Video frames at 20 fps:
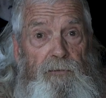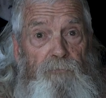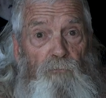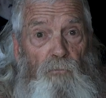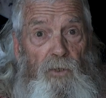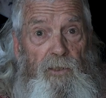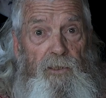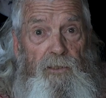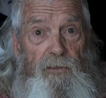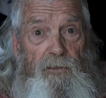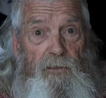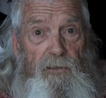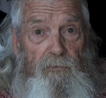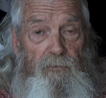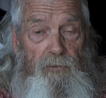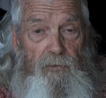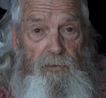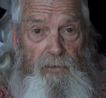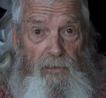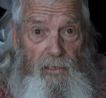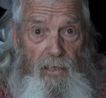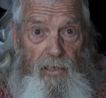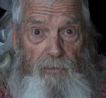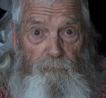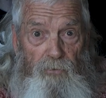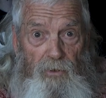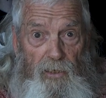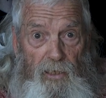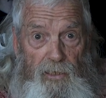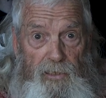and one in
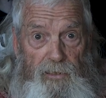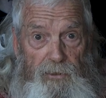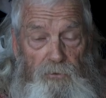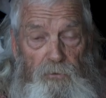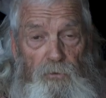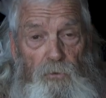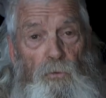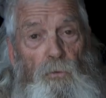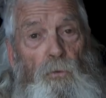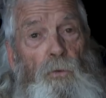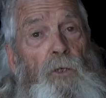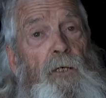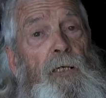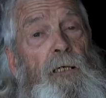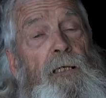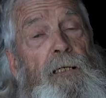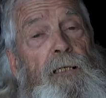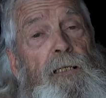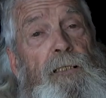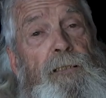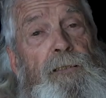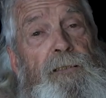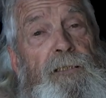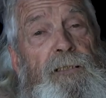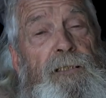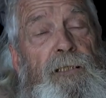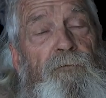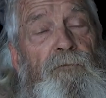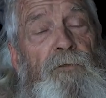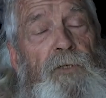Canberra, ANU, in
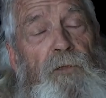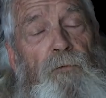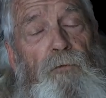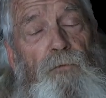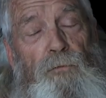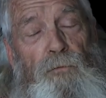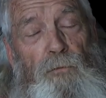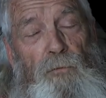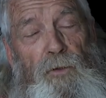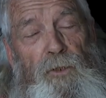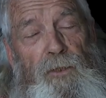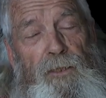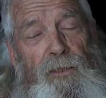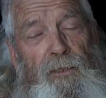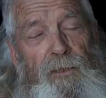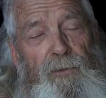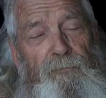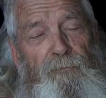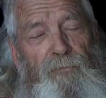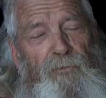71.